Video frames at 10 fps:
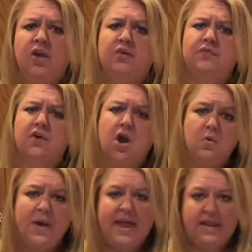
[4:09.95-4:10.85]
For
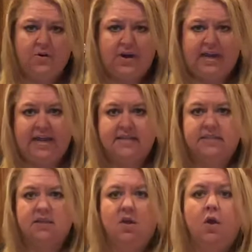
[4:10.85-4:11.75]
our wet
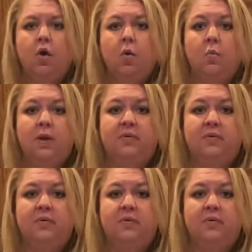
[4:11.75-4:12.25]
ingredients, we